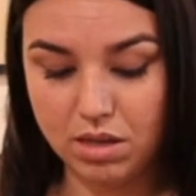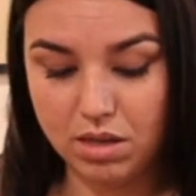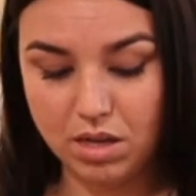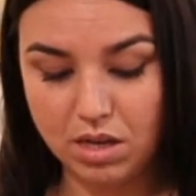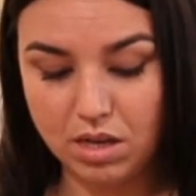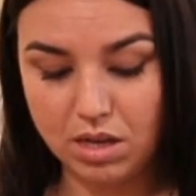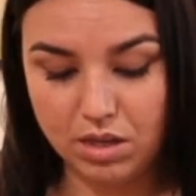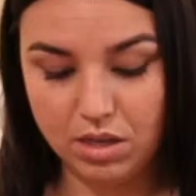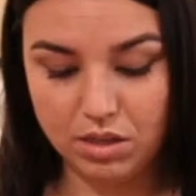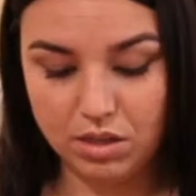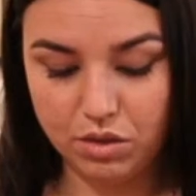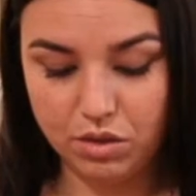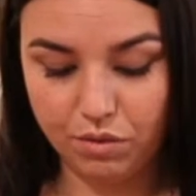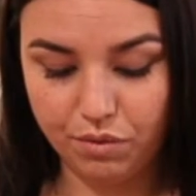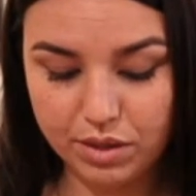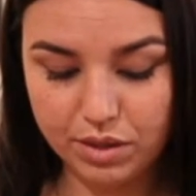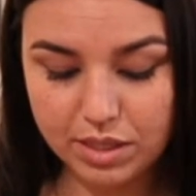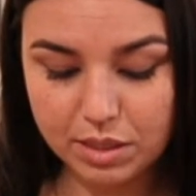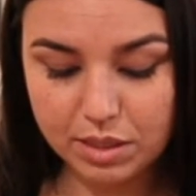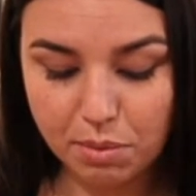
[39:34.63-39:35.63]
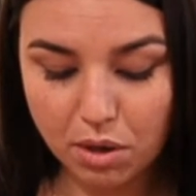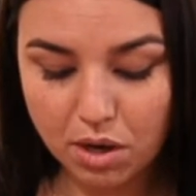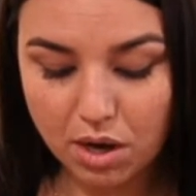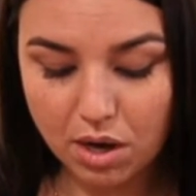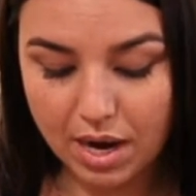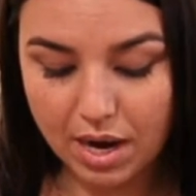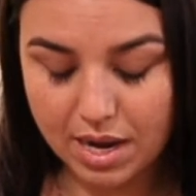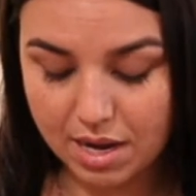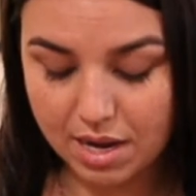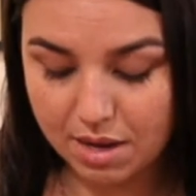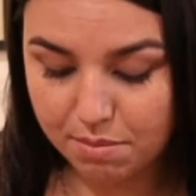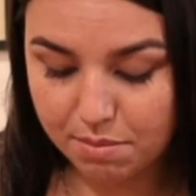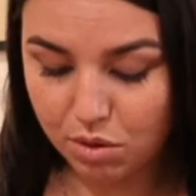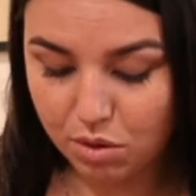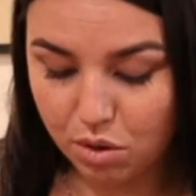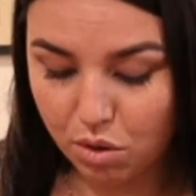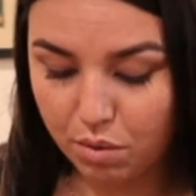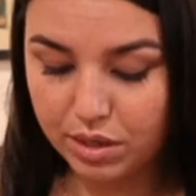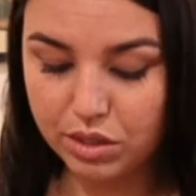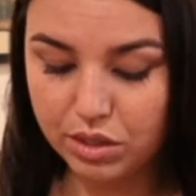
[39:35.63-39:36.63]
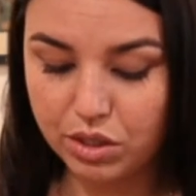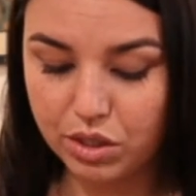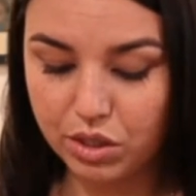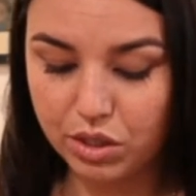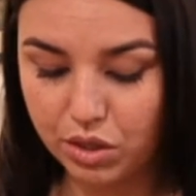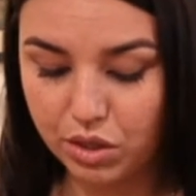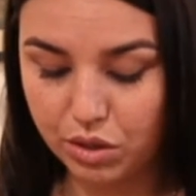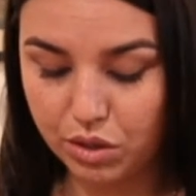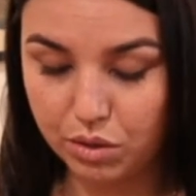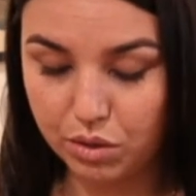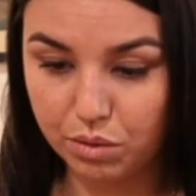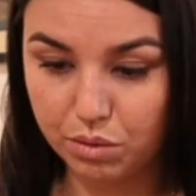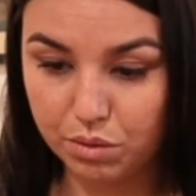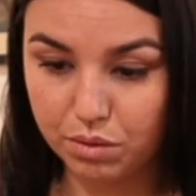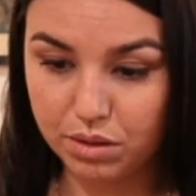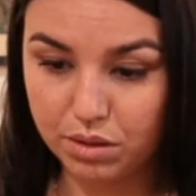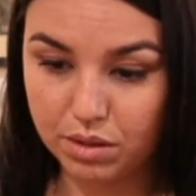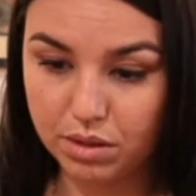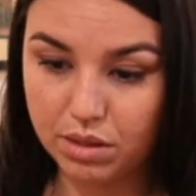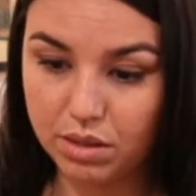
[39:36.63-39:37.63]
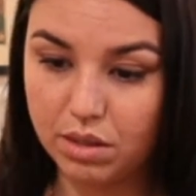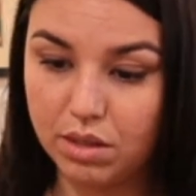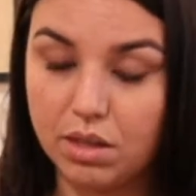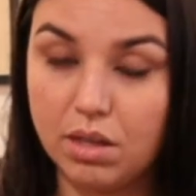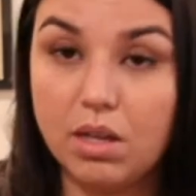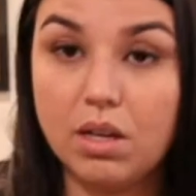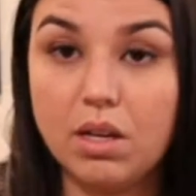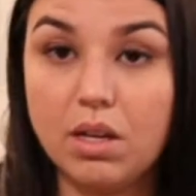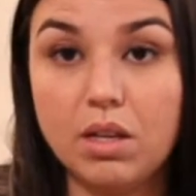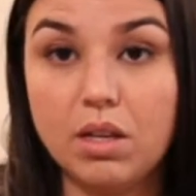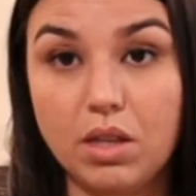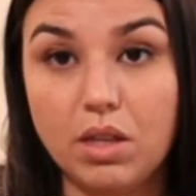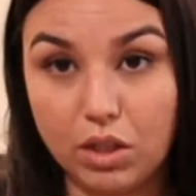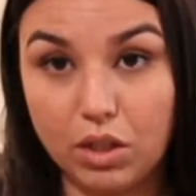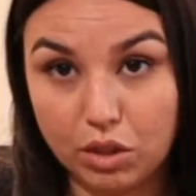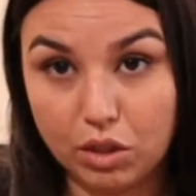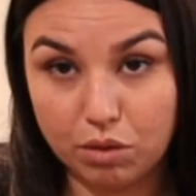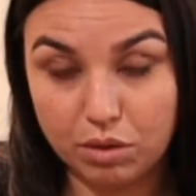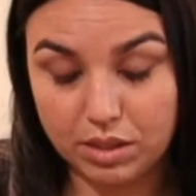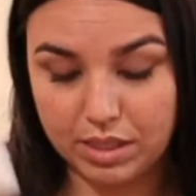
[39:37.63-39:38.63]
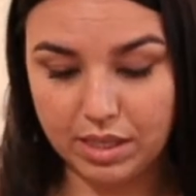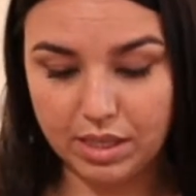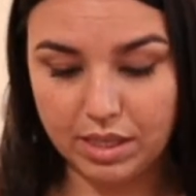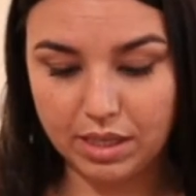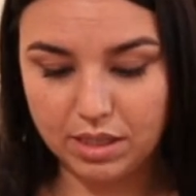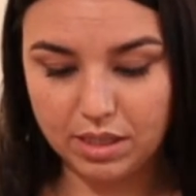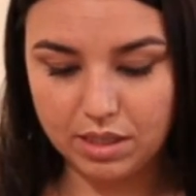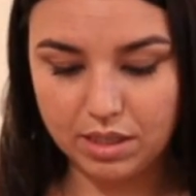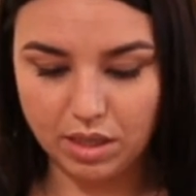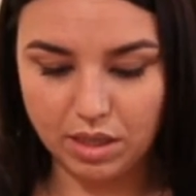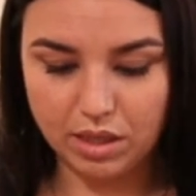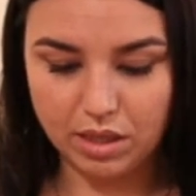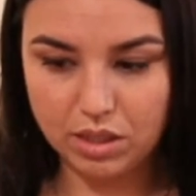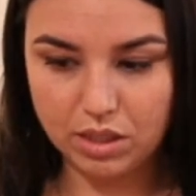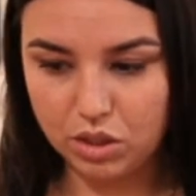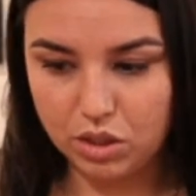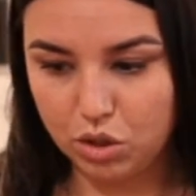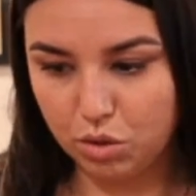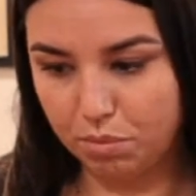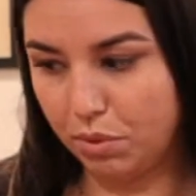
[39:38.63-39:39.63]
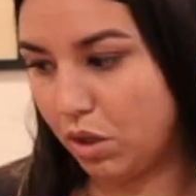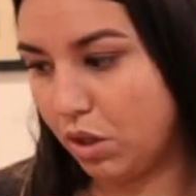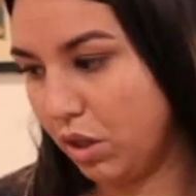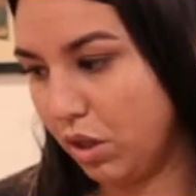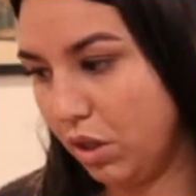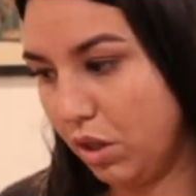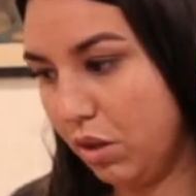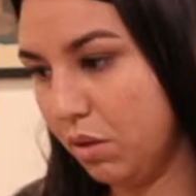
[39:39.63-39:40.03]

So for this part, I am going to use the glue stick, not the super glue.